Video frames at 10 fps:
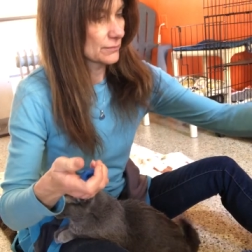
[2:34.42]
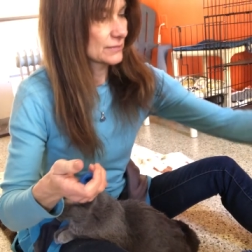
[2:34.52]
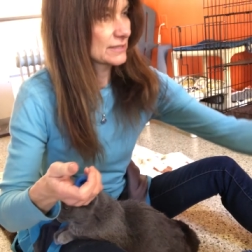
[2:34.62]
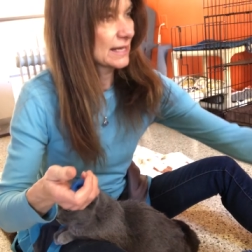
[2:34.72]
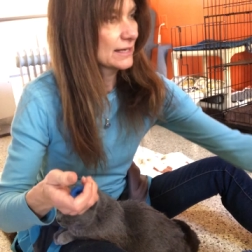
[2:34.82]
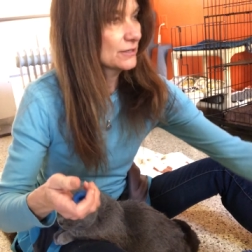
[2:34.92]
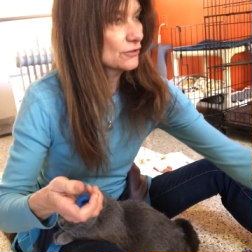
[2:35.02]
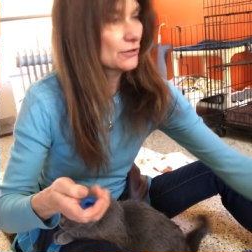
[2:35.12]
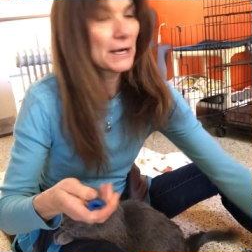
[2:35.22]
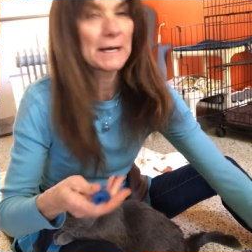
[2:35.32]
Take
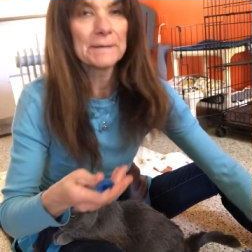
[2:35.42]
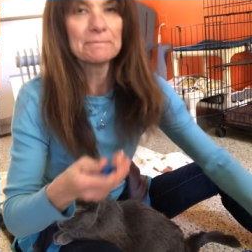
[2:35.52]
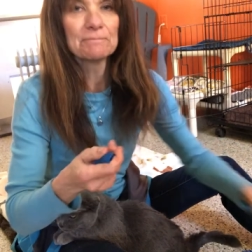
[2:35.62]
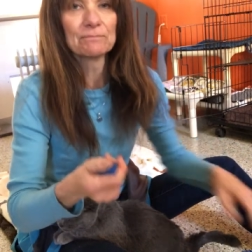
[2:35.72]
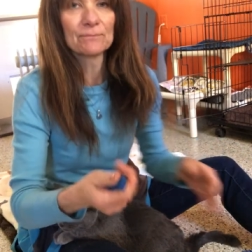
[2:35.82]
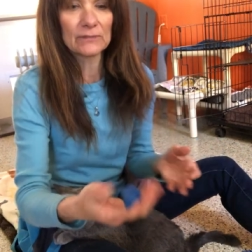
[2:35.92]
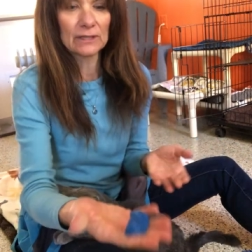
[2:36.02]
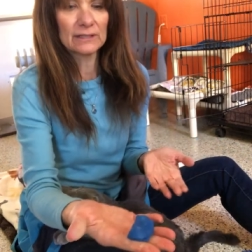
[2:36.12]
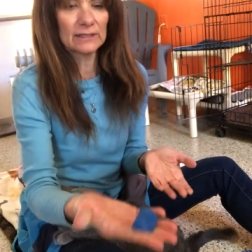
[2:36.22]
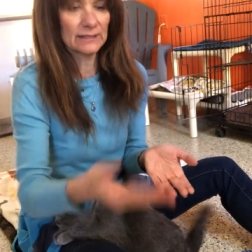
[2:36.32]
your um,
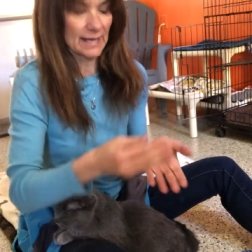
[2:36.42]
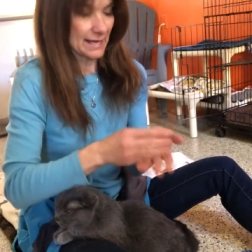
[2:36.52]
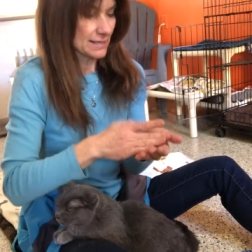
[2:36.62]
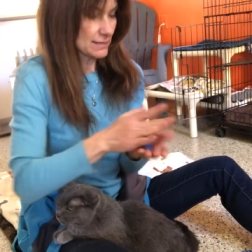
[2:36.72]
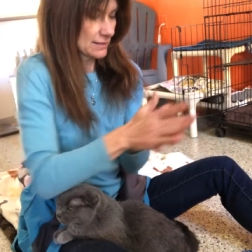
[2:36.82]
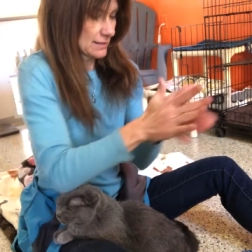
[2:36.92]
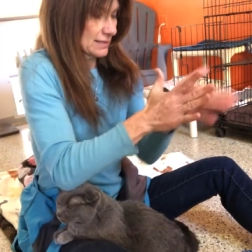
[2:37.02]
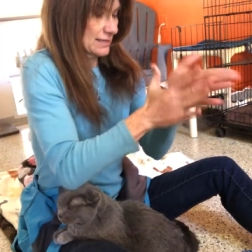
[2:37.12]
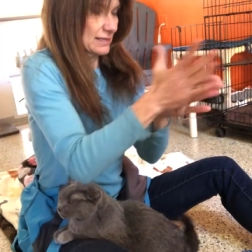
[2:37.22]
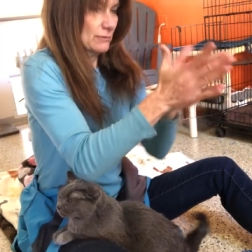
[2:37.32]
clay,
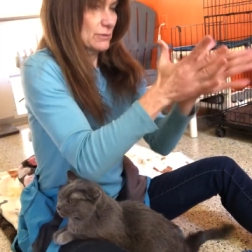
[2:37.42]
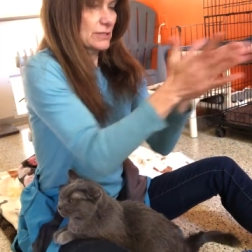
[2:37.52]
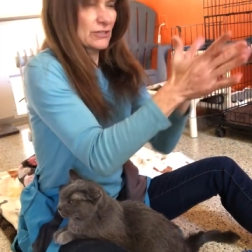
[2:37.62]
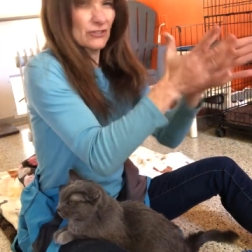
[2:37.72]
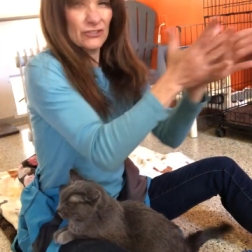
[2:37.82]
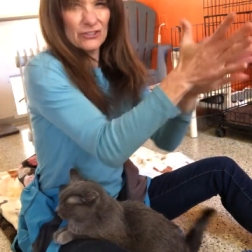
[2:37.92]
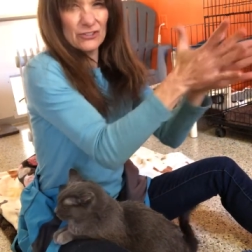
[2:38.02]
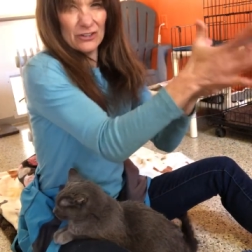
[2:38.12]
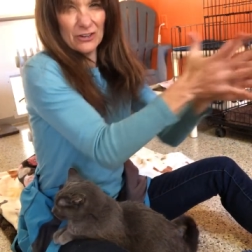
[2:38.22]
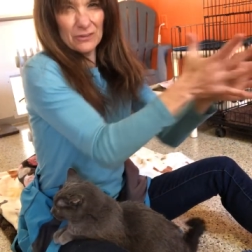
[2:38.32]
and I want you to
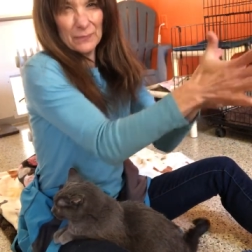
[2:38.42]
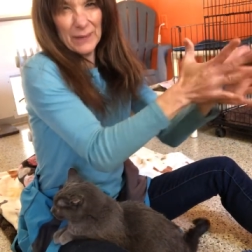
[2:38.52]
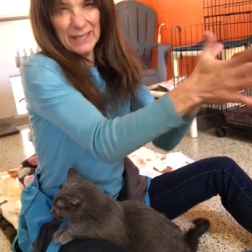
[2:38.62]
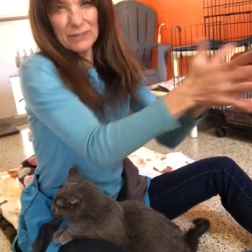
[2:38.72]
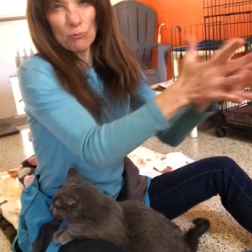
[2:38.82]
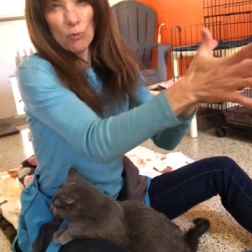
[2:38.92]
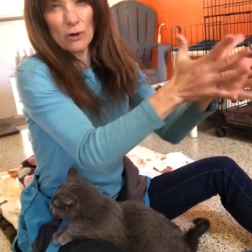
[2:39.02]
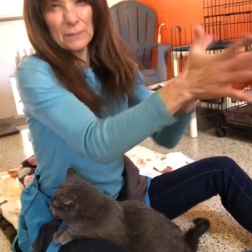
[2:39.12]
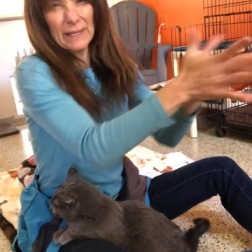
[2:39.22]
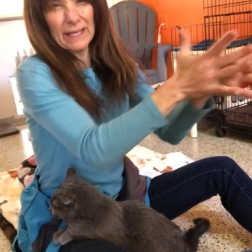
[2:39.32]
start by
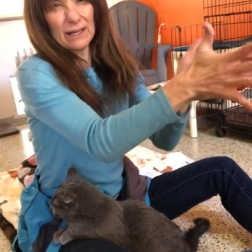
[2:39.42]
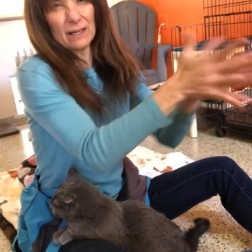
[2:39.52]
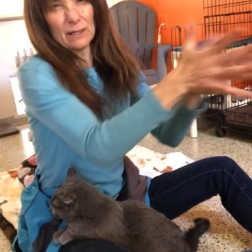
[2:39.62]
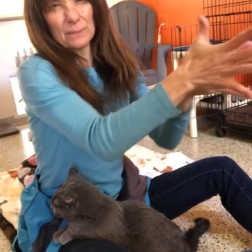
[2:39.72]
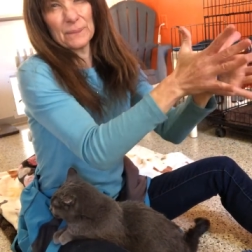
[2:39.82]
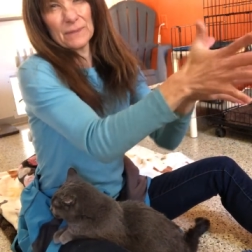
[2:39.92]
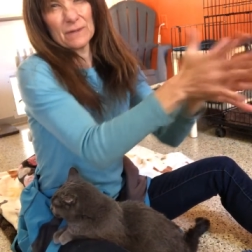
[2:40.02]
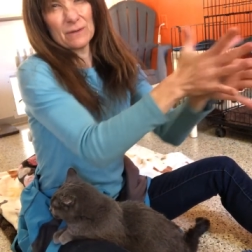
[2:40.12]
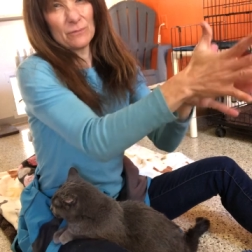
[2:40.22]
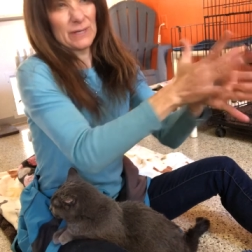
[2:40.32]
warming it up.
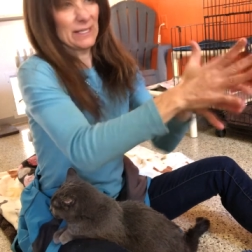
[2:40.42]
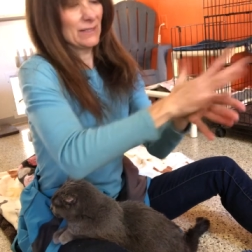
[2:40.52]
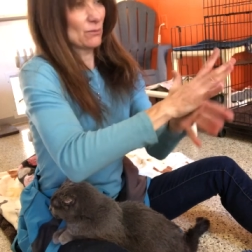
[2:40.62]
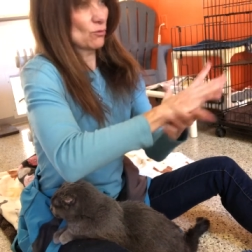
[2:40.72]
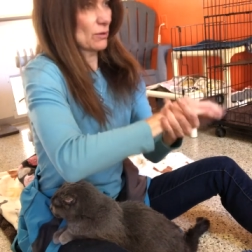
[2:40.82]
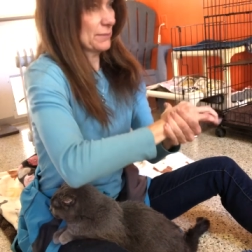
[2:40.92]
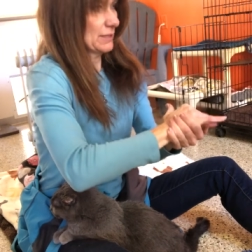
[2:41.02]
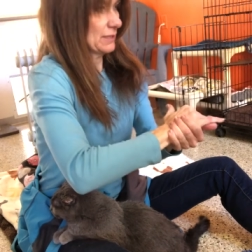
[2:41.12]
We need to warm it